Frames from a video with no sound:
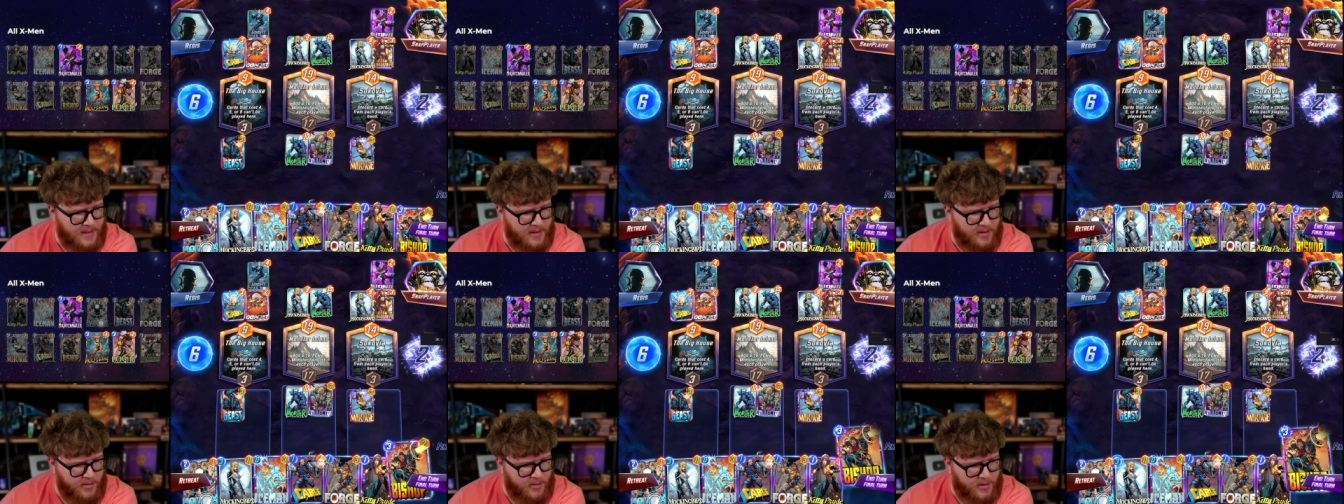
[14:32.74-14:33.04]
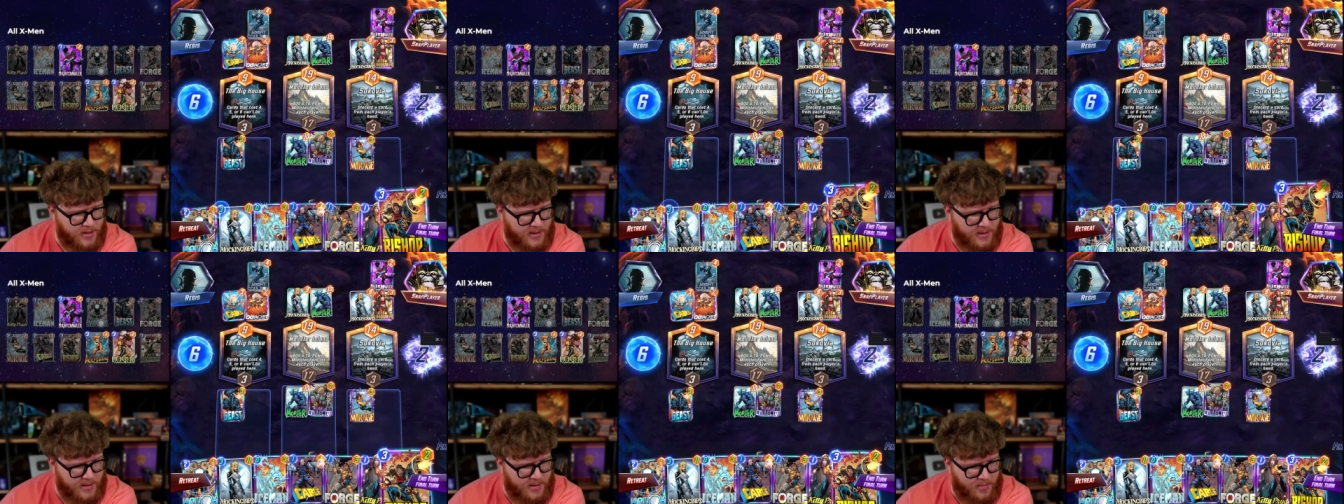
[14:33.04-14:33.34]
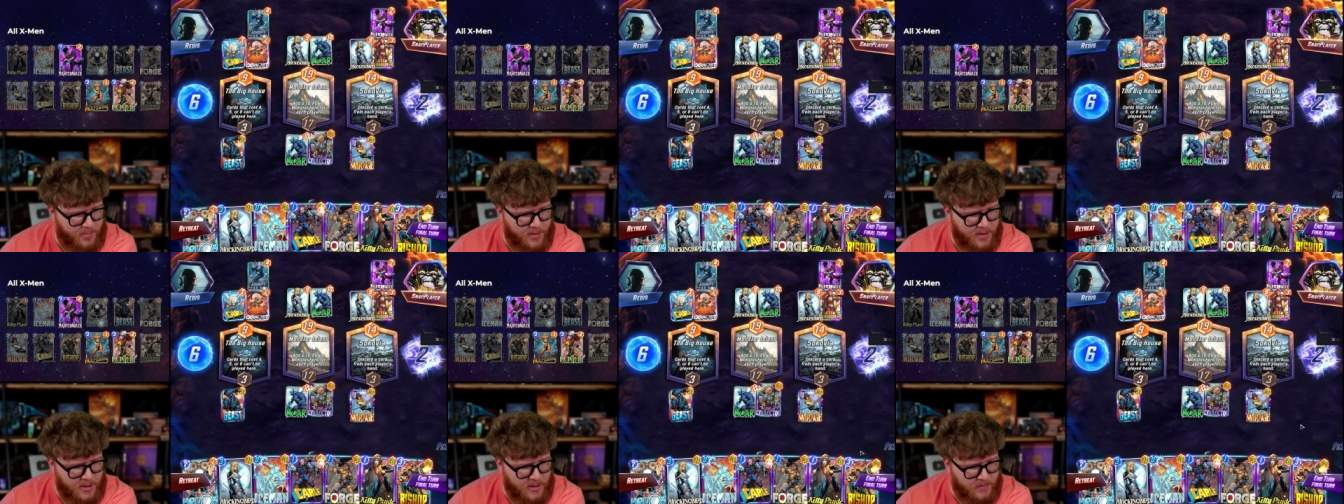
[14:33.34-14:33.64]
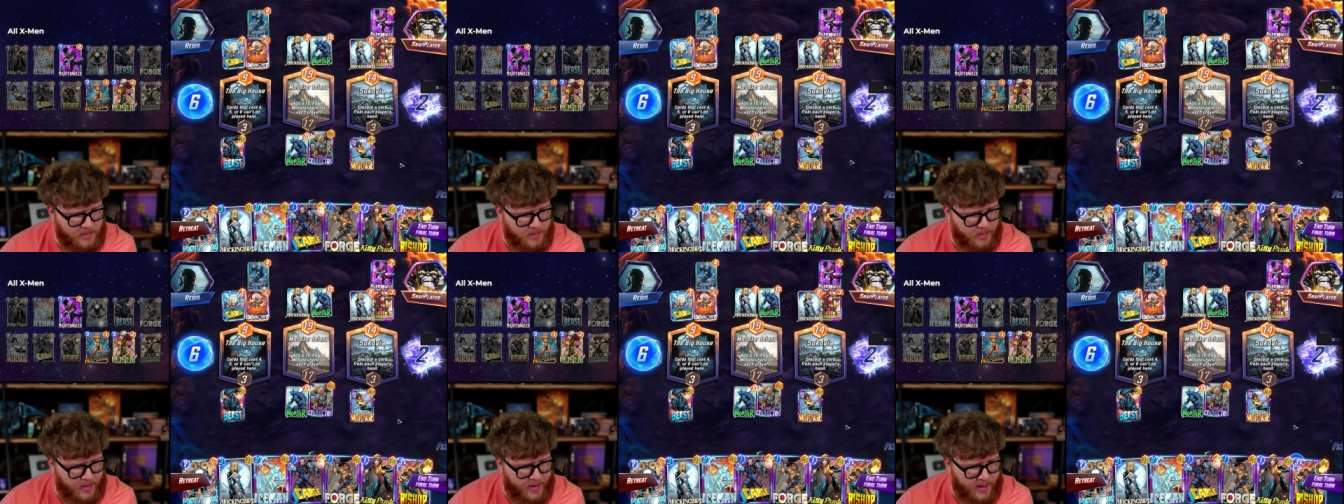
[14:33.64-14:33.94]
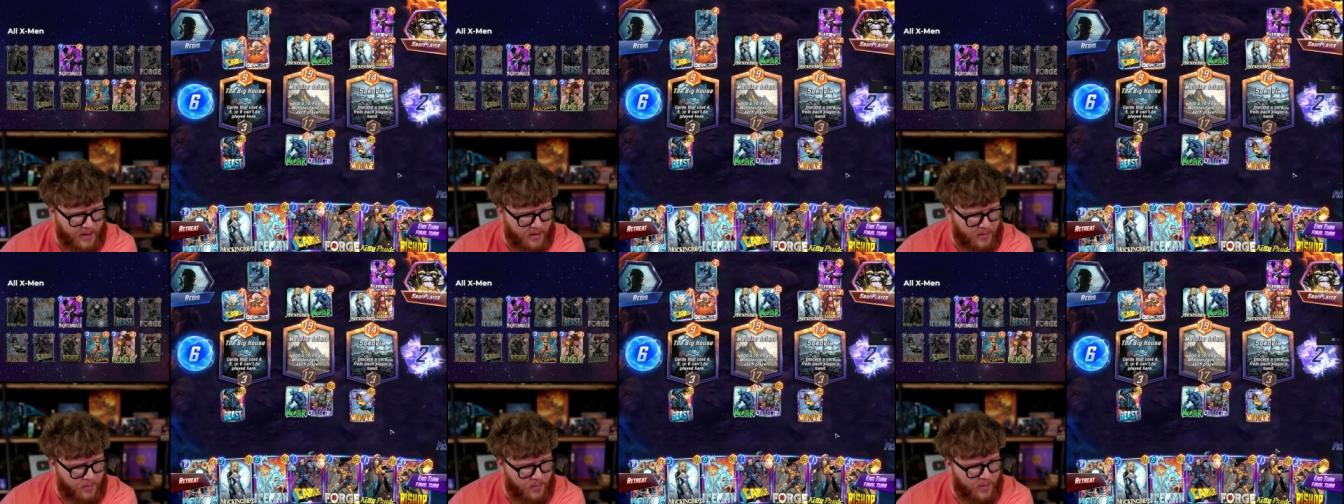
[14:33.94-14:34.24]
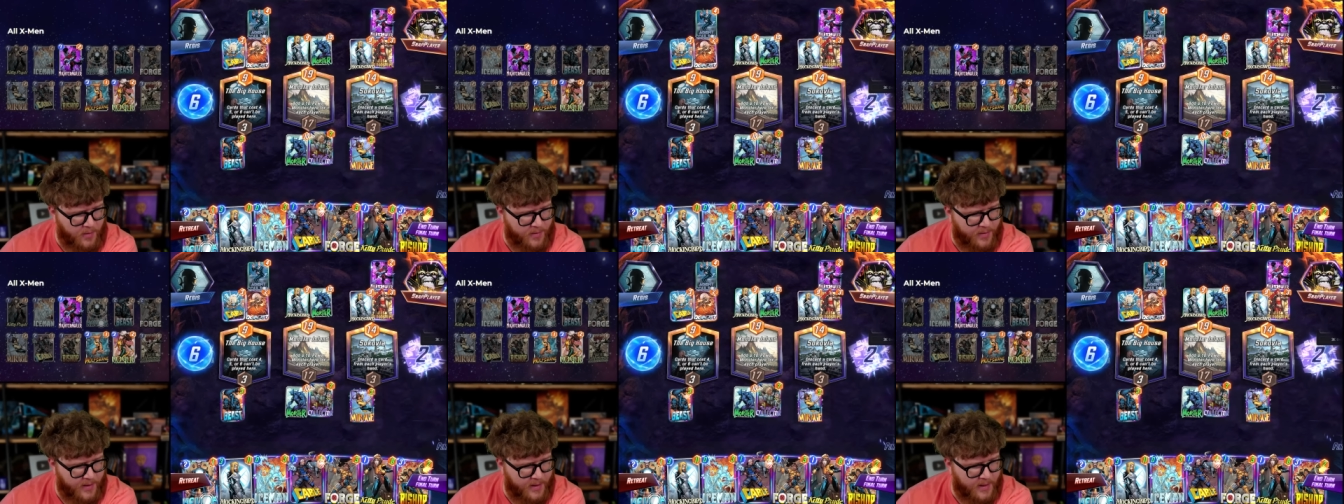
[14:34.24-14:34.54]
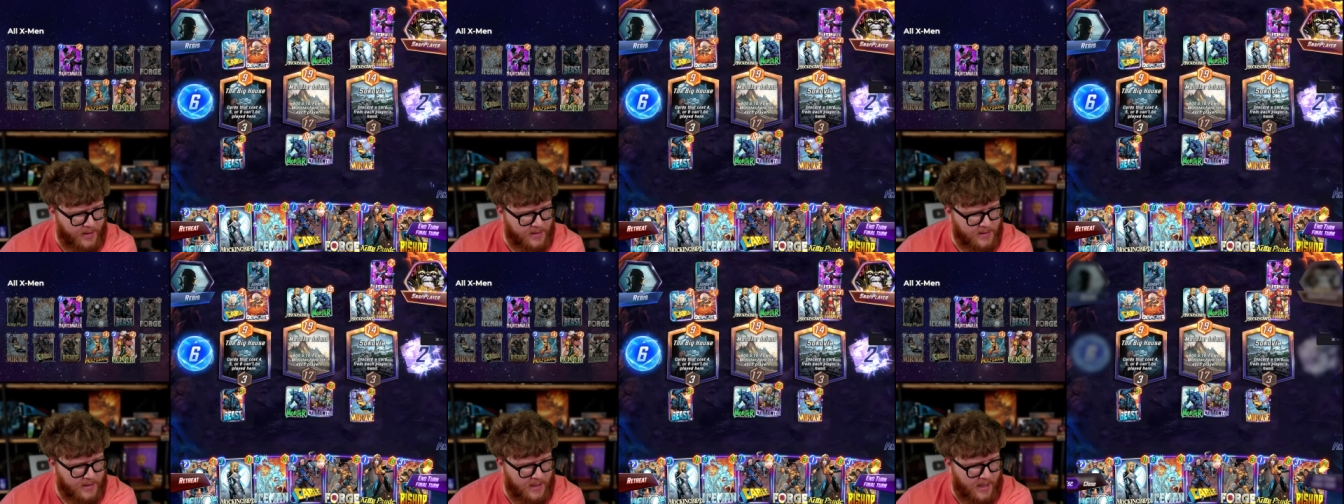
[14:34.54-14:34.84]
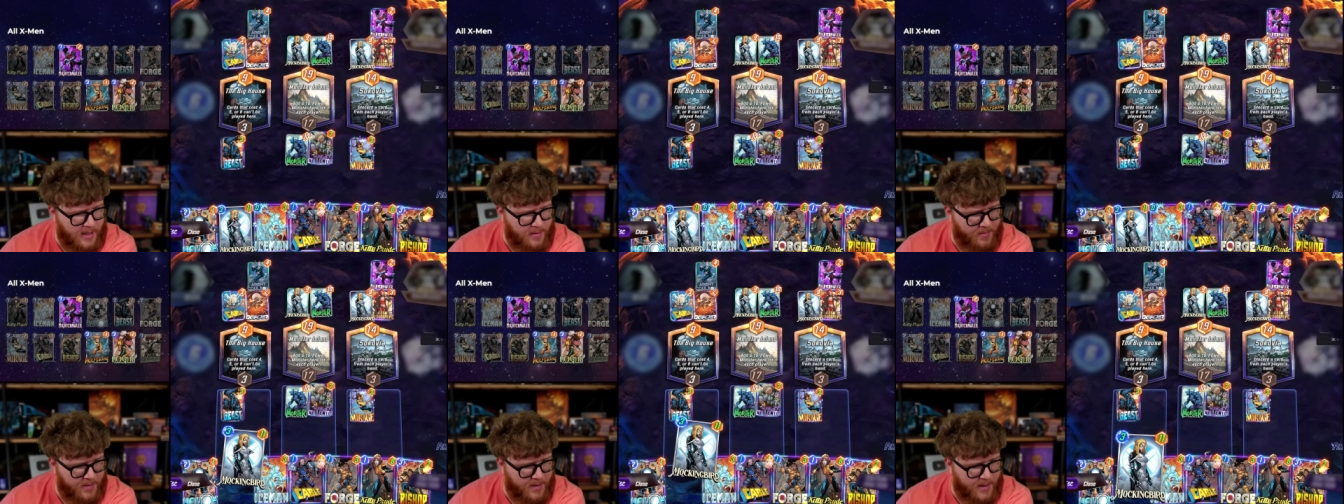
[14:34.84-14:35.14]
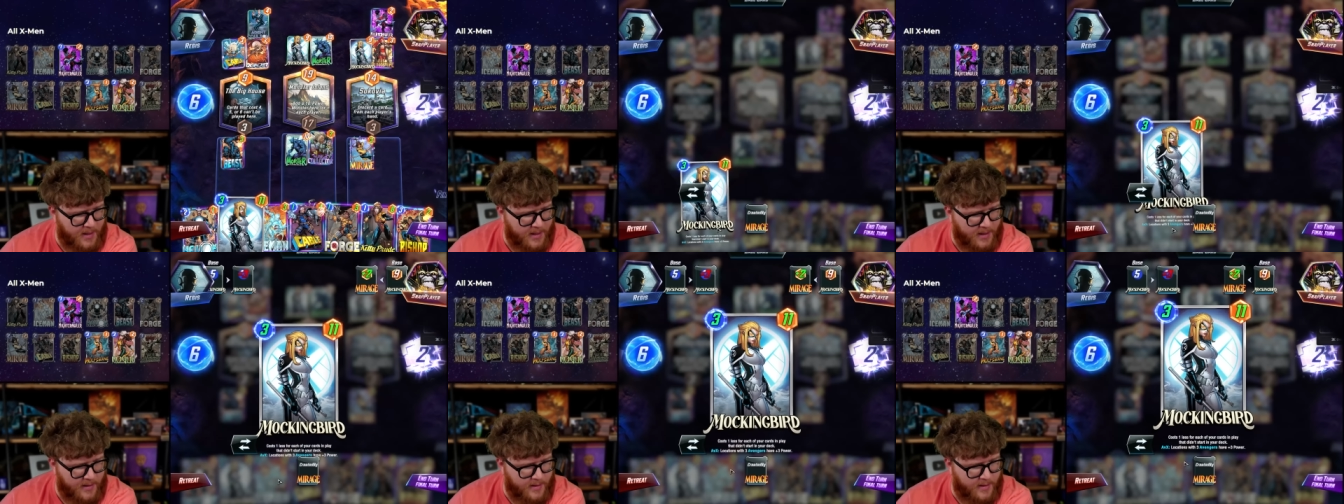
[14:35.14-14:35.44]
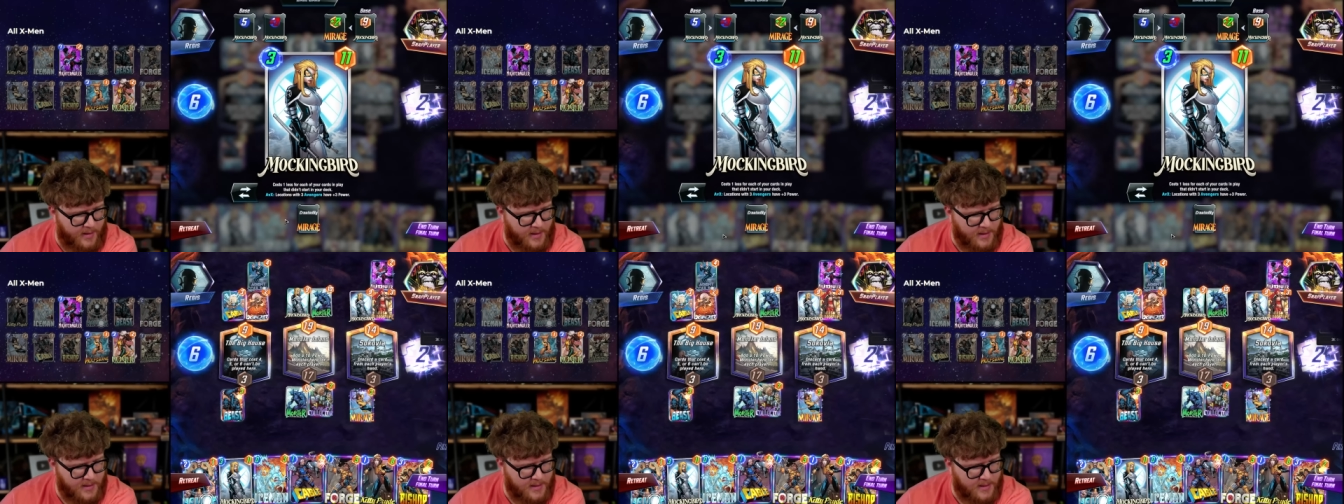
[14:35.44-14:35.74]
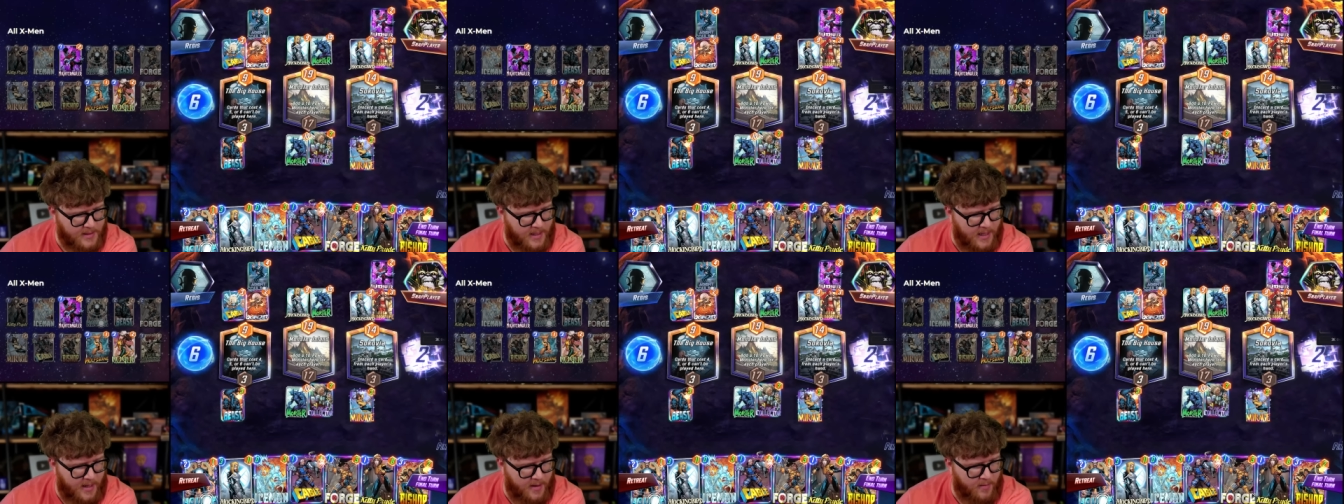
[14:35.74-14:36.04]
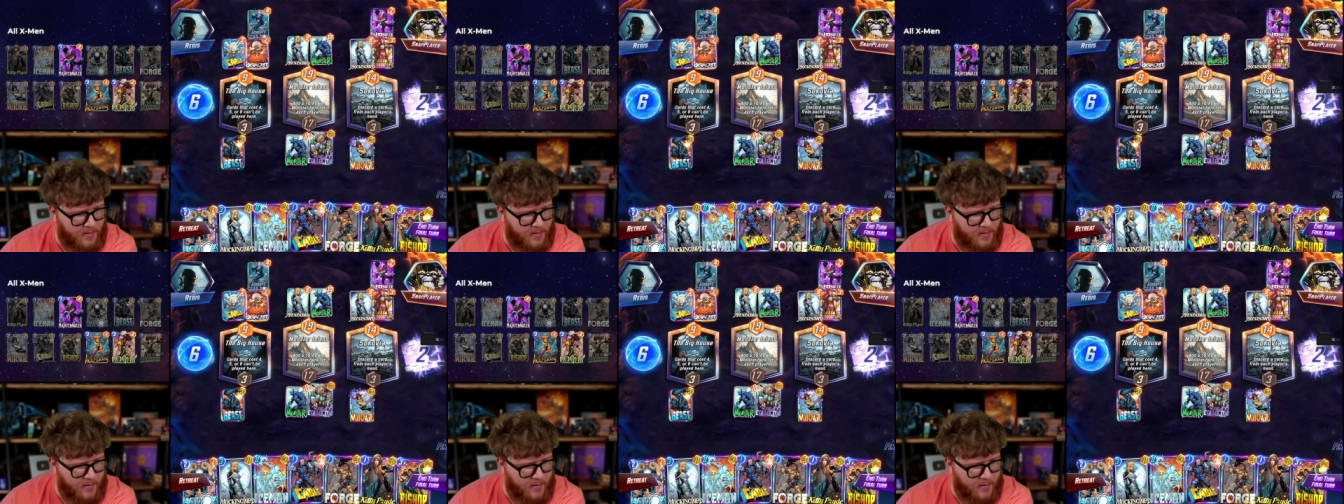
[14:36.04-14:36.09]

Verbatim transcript: energy so bishop's probably not worth it it's got to be like this set